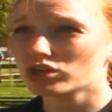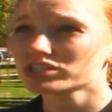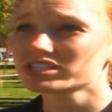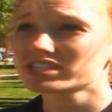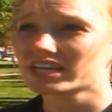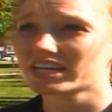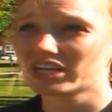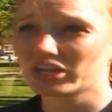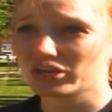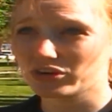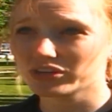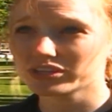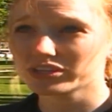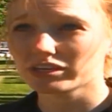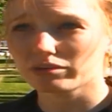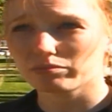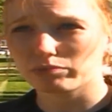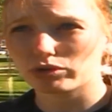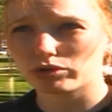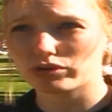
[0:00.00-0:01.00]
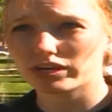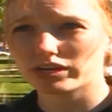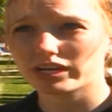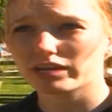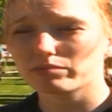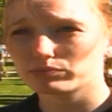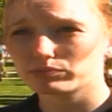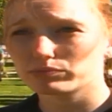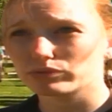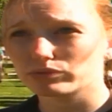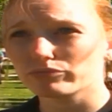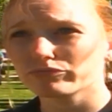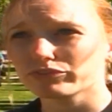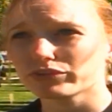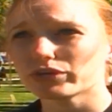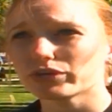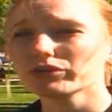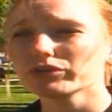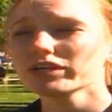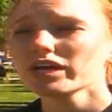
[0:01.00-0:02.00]
stay here in the community in
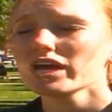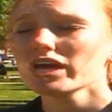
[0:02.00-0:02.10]
Bloomfield.